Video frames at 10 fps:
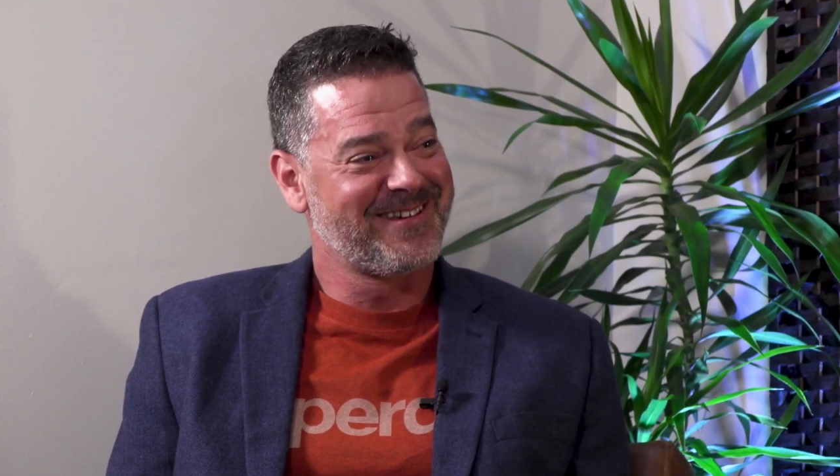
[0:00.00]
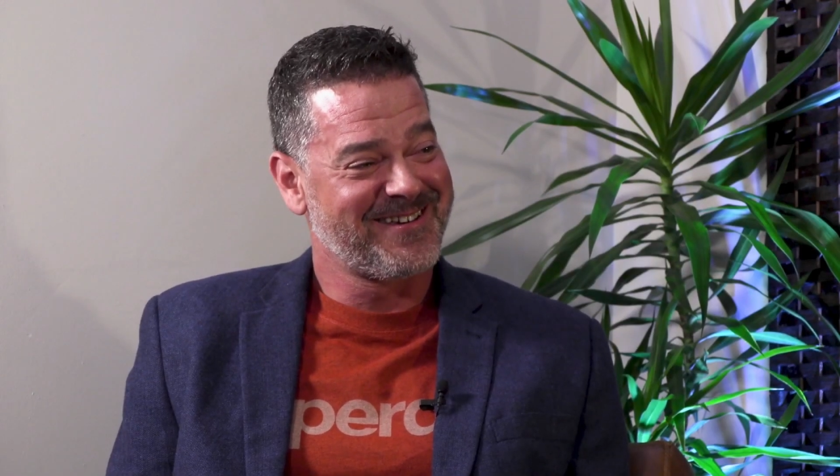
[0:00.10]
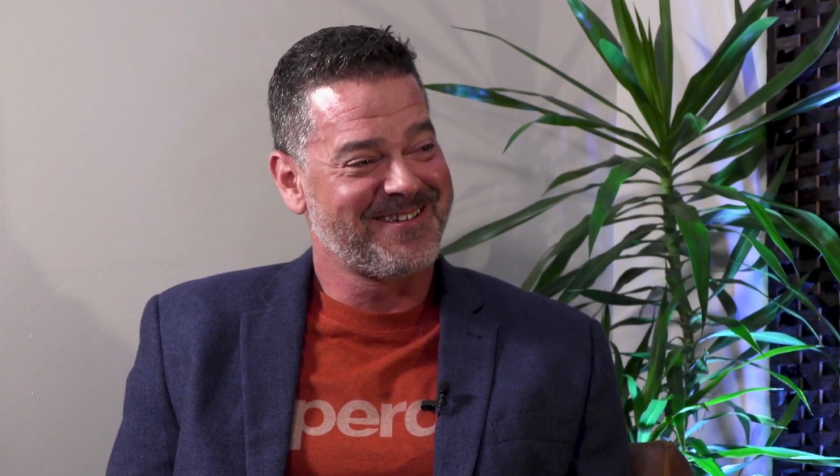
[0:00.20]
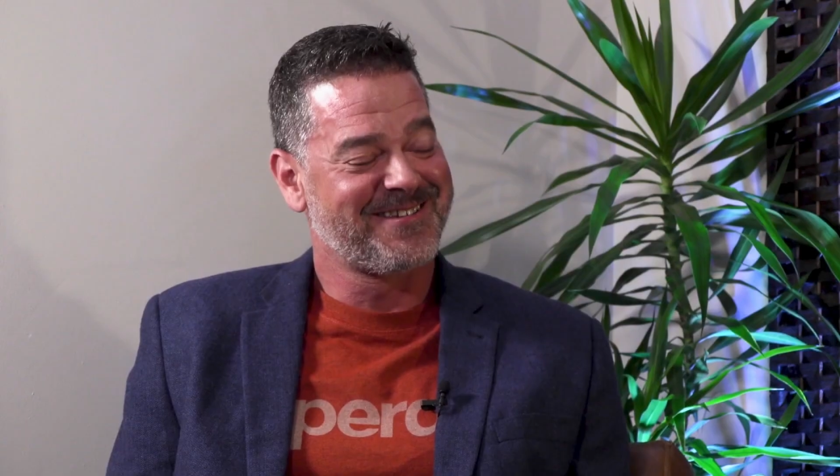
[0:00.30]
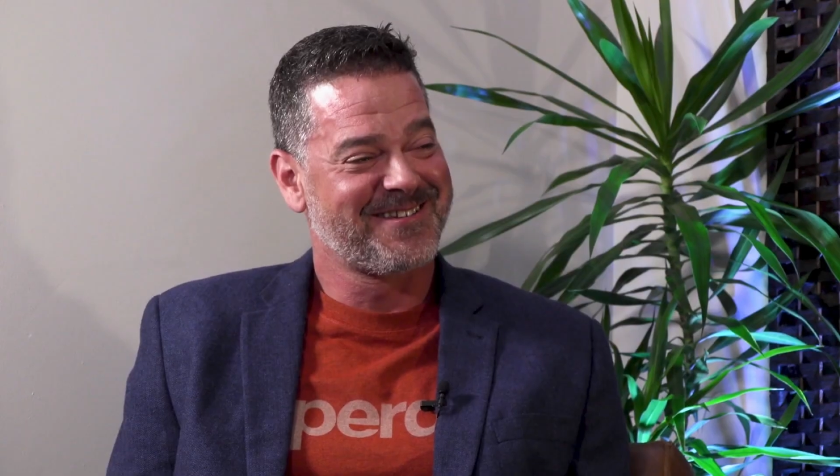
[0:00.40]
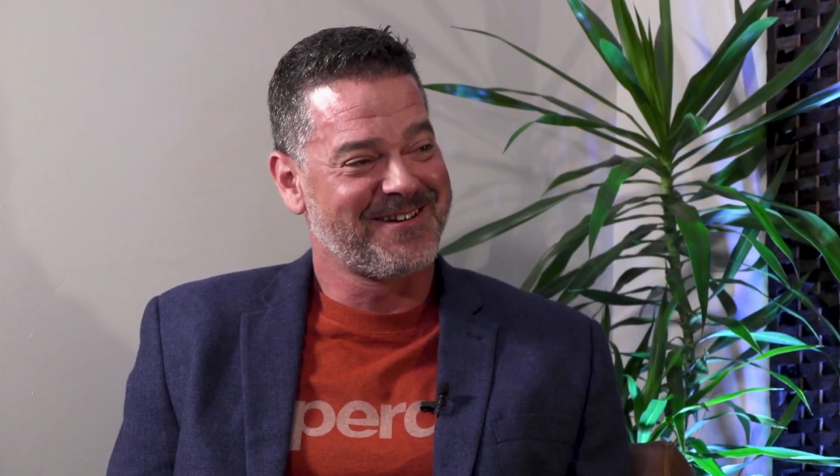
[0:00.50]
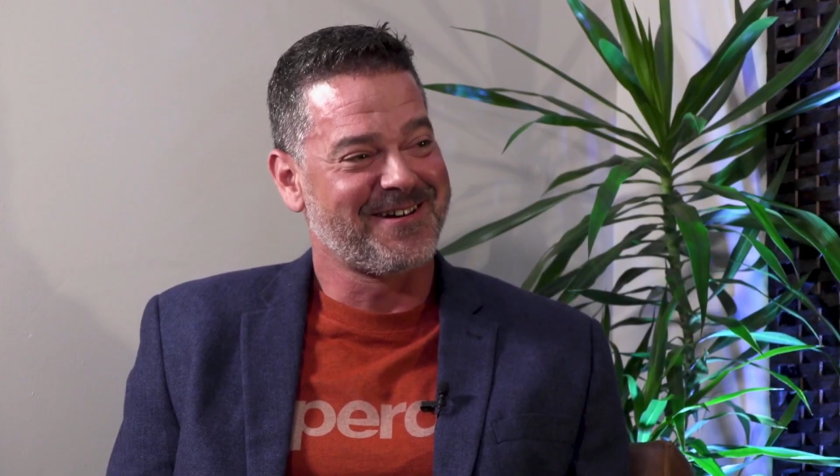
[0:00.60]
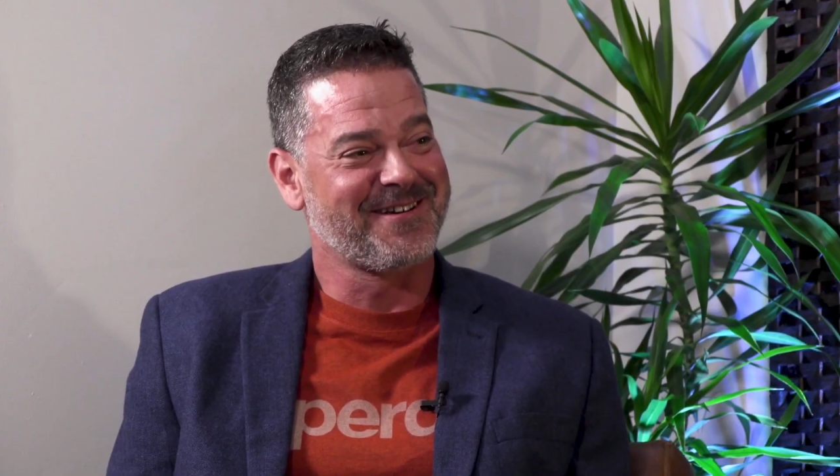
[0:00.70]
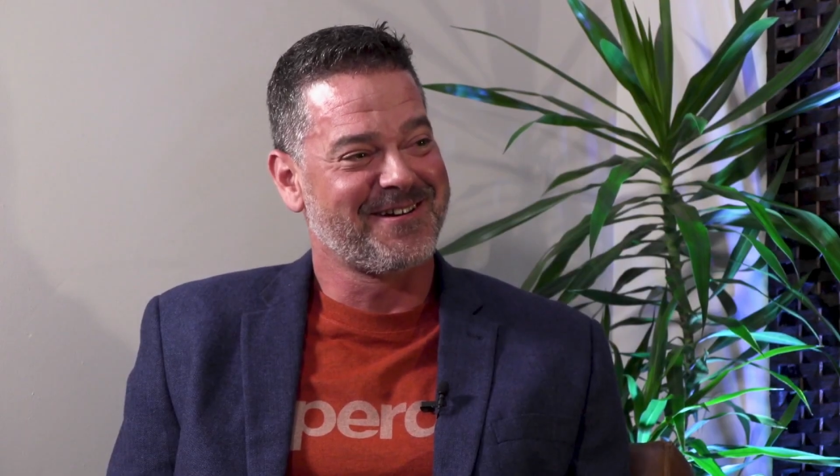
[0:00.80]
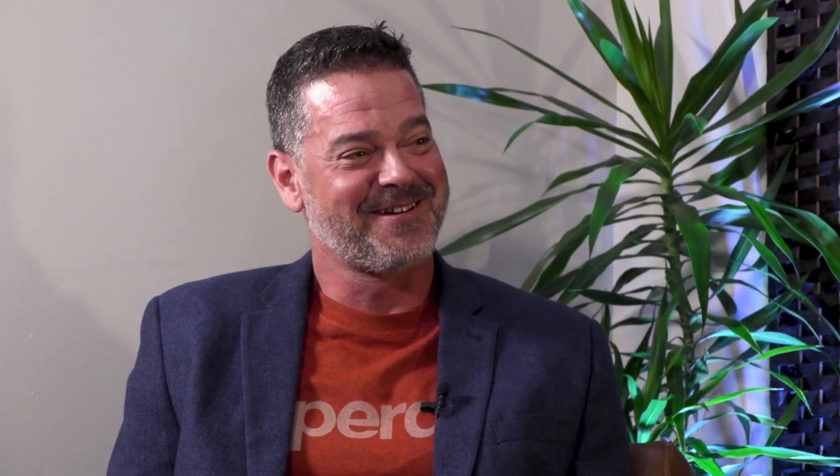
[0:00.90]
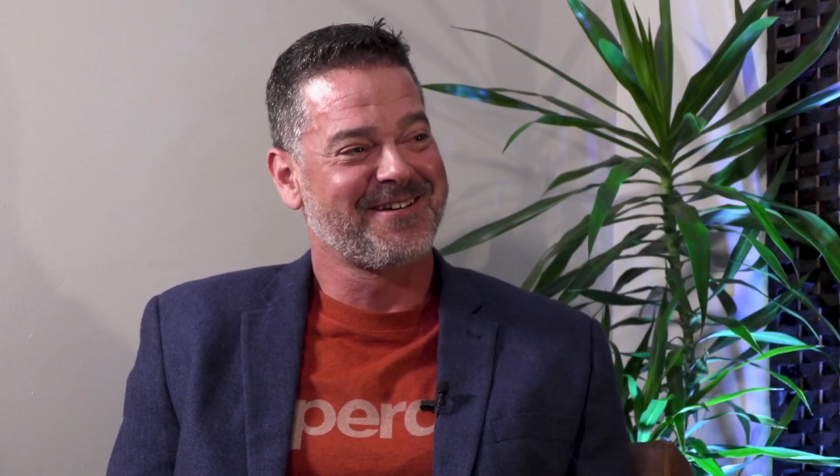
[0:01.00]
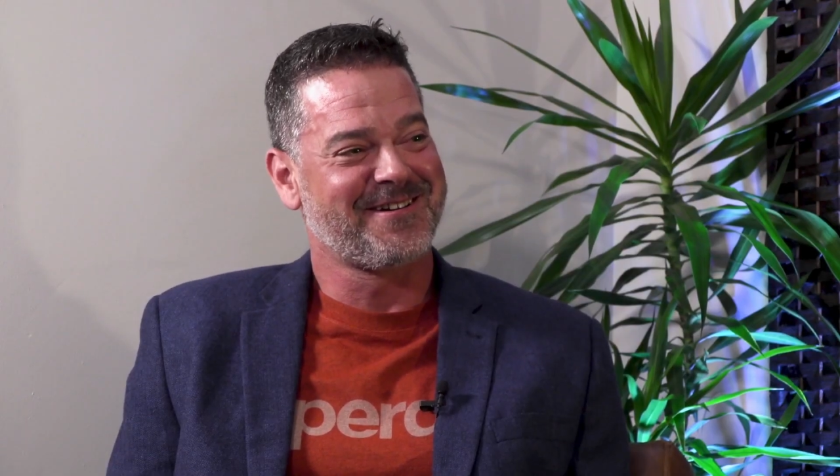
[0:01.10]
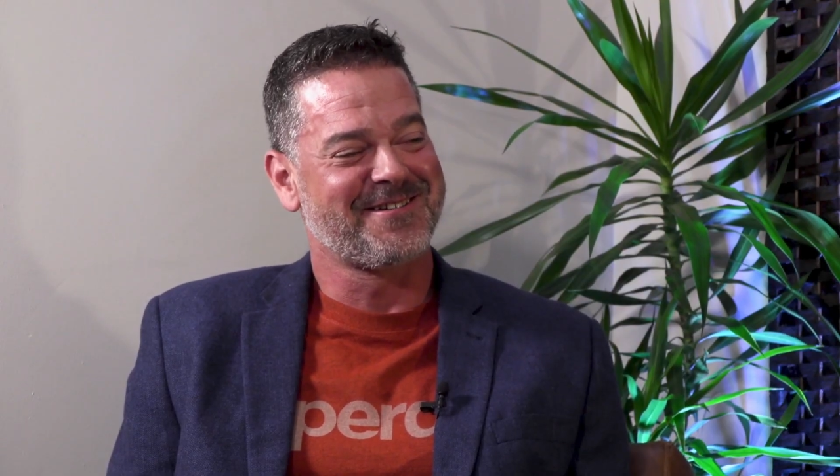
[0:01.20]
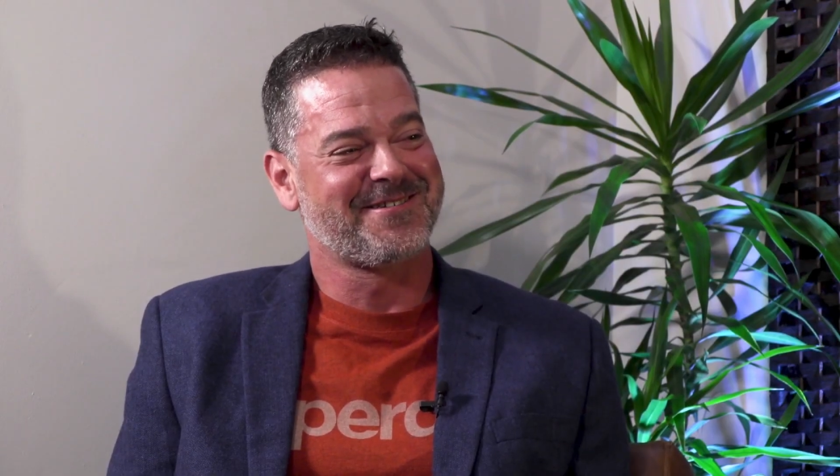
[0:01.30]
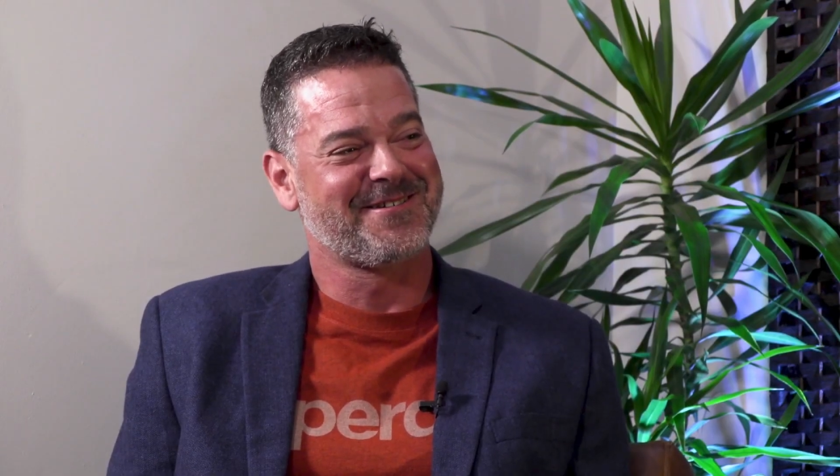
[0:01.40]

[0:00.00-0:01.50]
Yes, yeah.